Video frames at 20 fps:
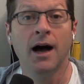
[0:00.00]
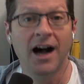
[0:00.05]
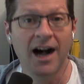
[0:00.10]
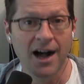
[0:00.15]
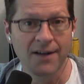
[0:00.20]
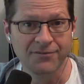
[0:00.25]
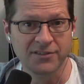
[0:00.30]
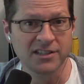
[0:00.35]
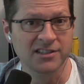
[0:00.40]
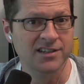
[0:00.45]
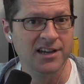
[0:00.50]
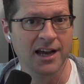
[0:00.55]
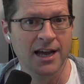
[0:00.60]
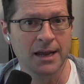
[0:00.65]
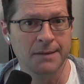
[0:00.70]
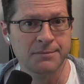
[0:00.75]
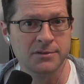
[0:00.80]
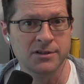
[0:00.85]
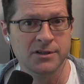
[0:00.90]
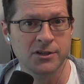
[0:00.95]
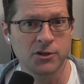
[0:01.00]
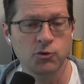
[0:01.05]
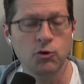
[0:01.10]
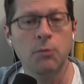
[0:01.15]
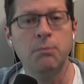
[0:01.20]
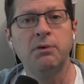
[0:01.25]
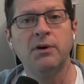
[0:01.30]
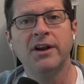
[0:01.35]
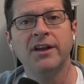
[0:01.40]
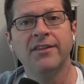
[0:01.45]
oftentimes you will
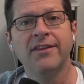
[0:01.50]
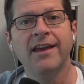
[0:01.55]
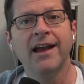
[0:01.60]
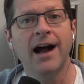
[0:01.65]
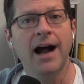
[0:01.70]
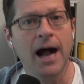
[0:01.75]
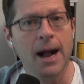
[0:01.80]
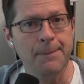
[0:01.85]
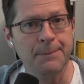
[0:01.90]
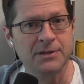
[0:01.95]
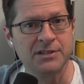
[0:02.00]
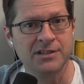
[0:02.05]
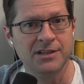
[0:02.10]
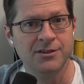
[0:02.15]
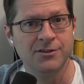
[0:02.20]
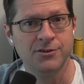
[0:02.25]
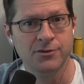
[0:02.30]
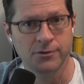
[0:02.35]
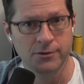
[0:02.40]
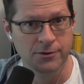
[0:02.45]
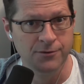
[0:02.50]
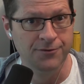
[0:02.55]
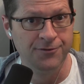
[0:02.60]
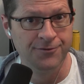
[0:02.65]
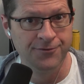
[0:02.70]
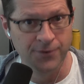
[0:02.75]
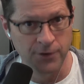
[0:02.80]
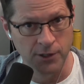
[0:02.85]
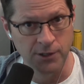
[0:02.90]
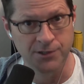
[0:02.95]
bring the opposite to you
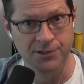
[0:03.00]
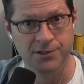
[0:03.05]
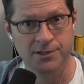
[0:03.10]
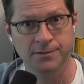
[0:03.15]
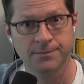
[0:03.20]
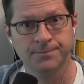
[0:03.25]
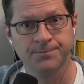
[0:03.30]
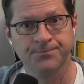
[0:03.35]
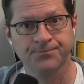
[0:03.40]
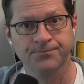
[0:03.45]
first.